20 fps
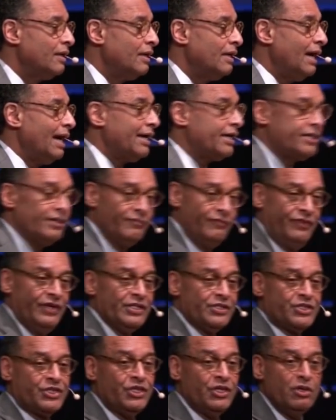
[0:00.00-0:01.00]
and
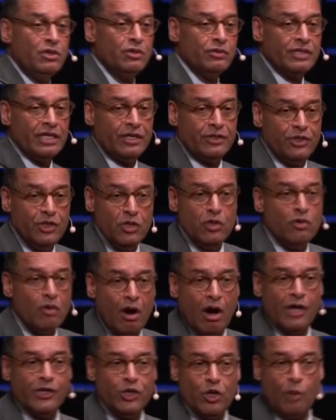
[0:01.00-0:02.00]
convince you that you
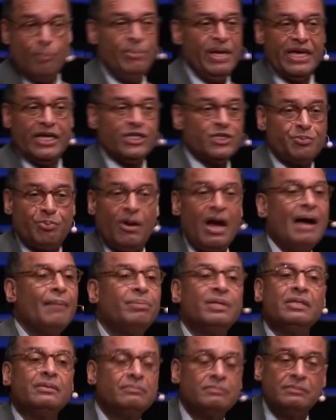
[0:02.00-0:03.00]
are your biggest
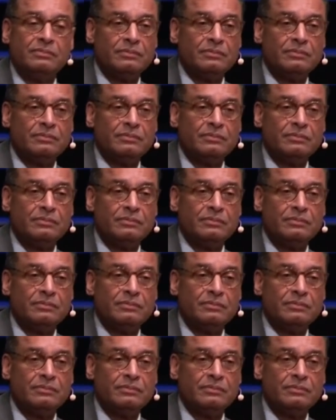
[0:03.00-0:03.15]
problem.